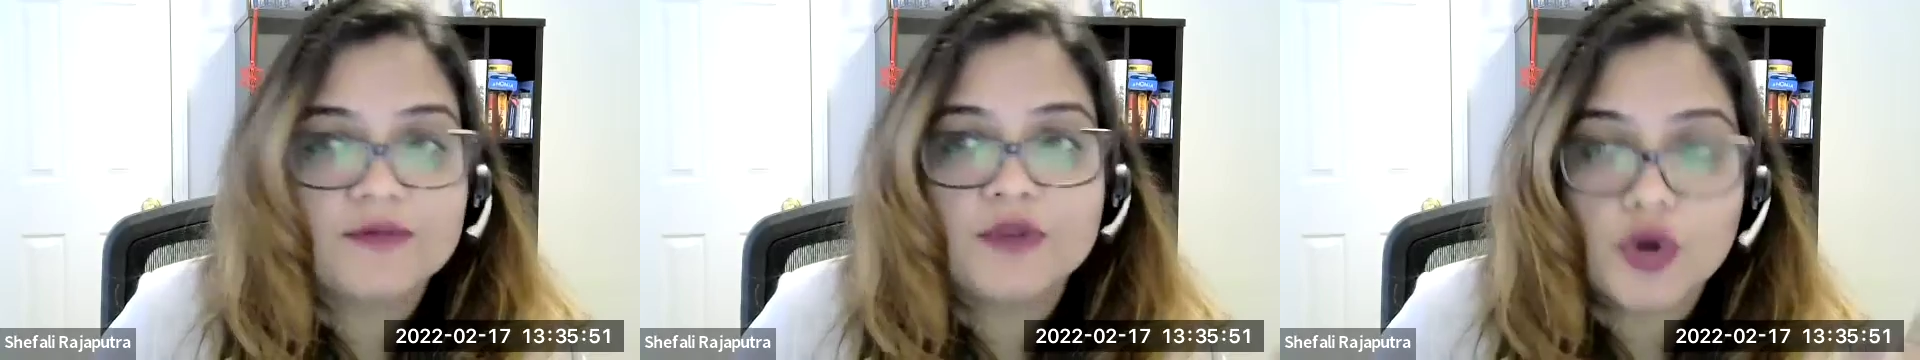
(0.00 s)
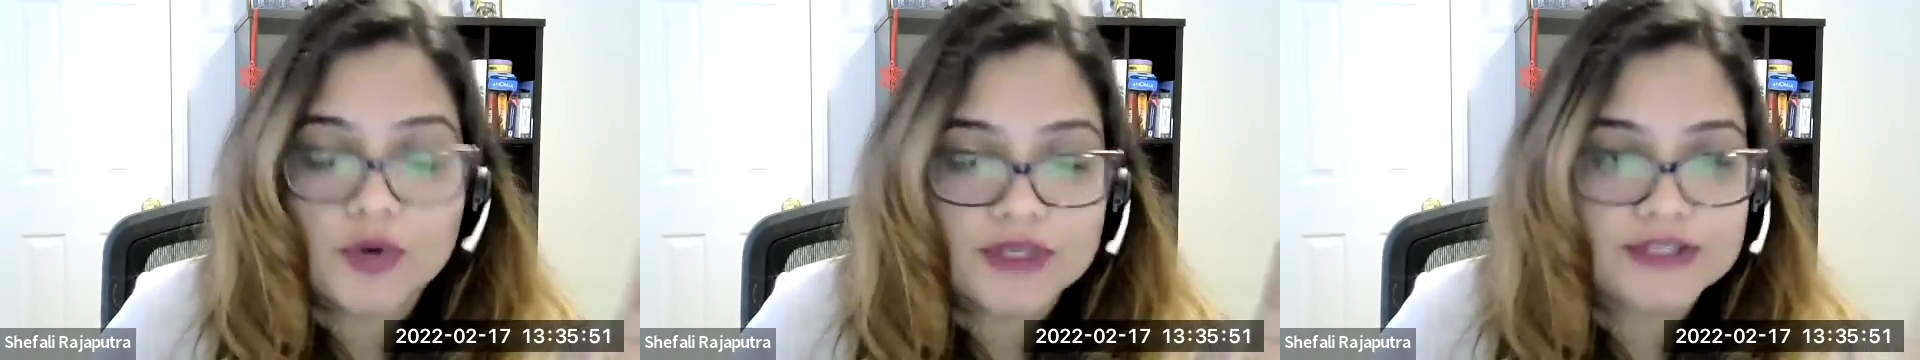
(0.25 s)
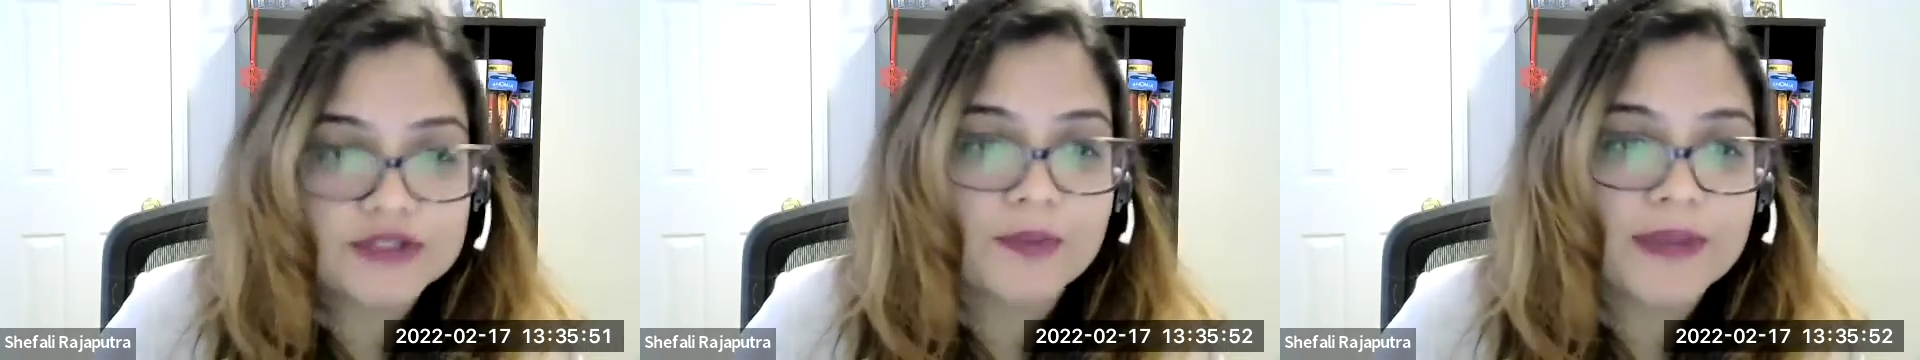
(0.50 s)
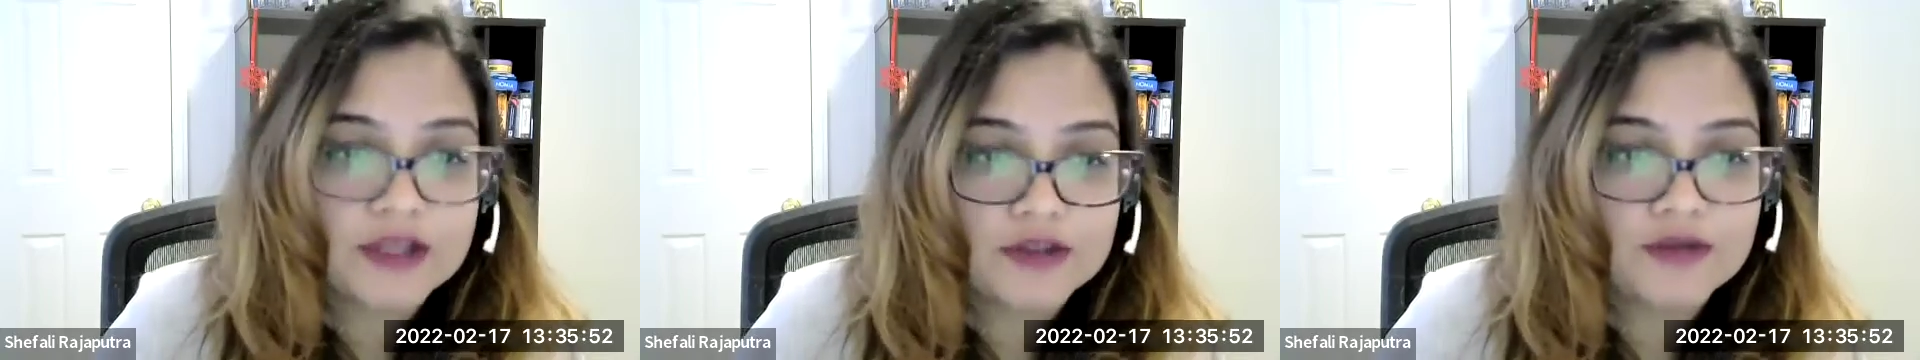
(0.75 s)
notice or
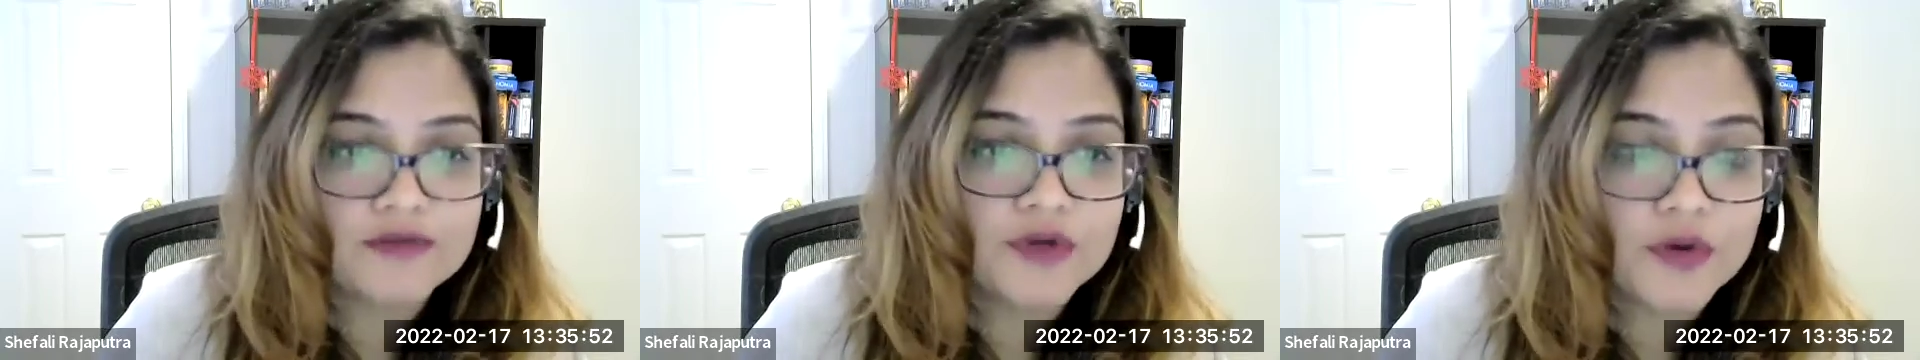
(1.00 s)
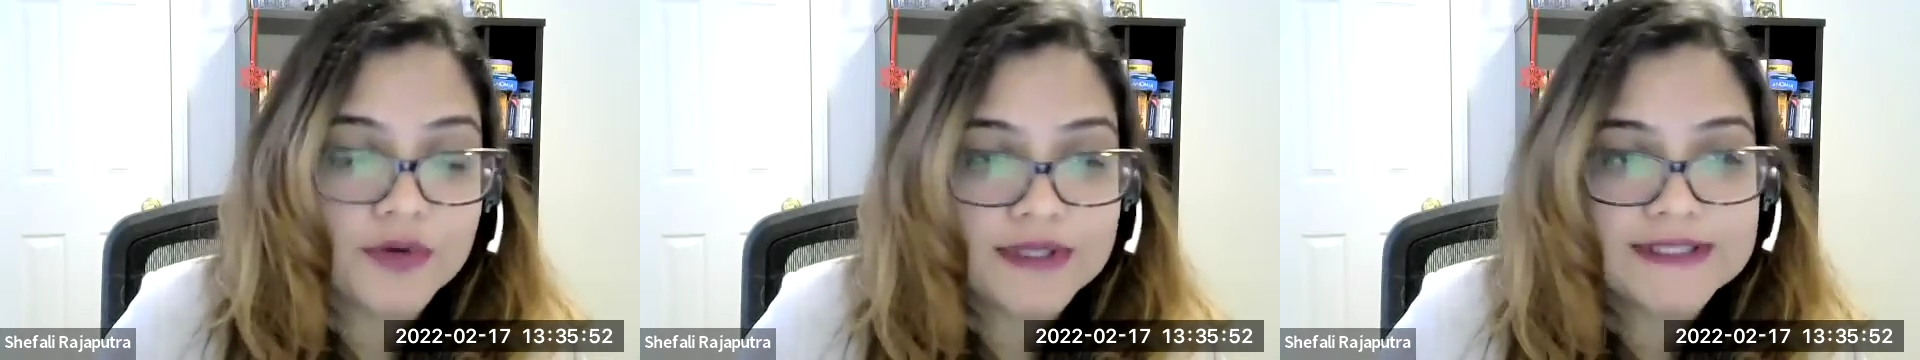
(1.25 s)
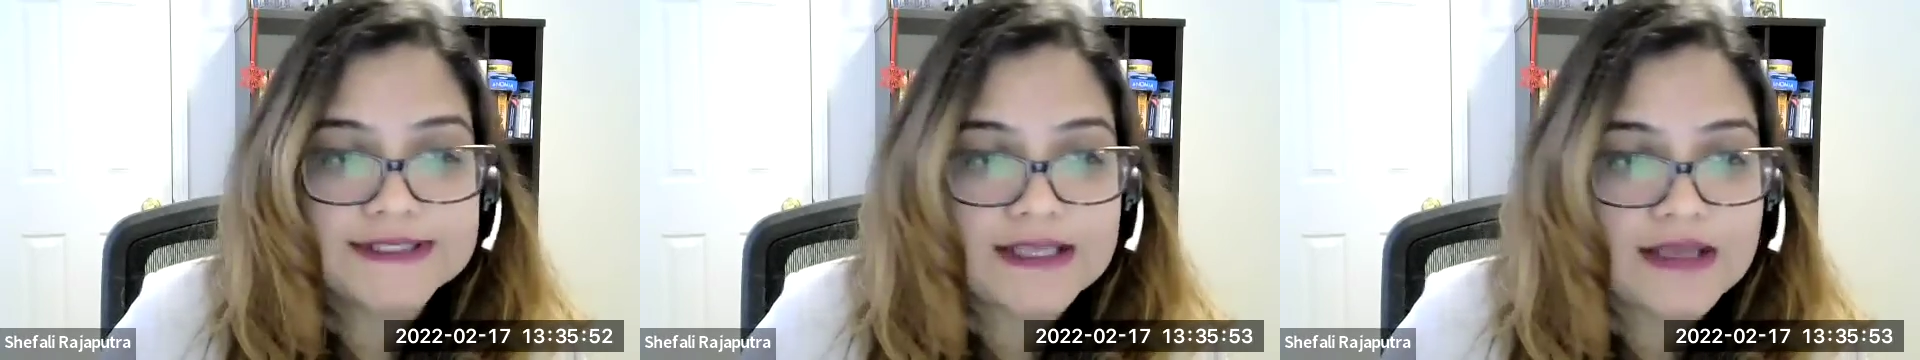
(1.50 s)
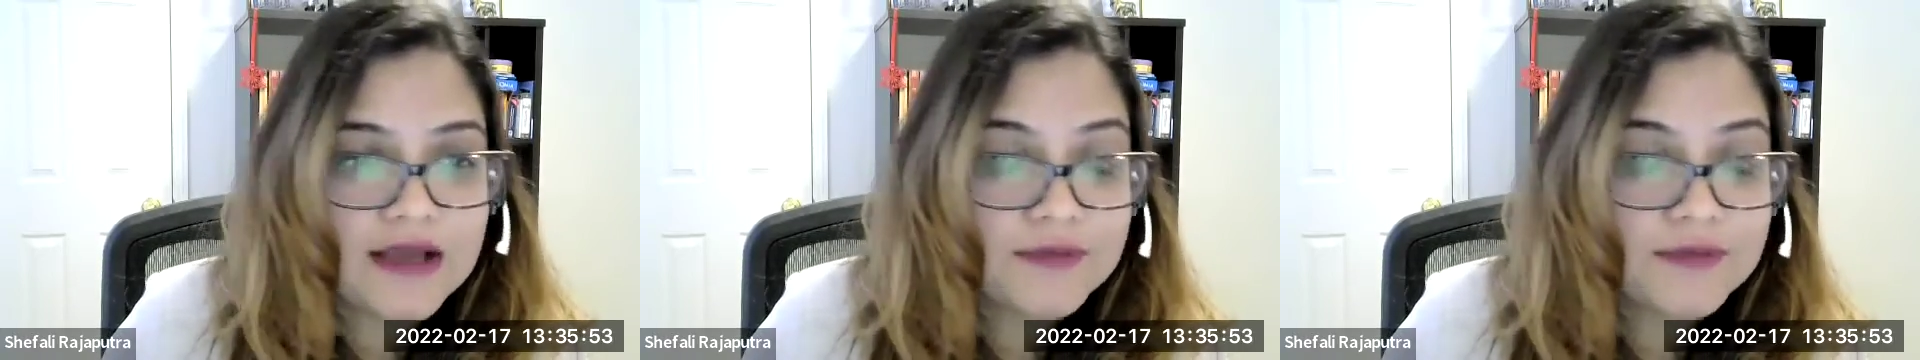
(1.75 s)
pay and layoff notice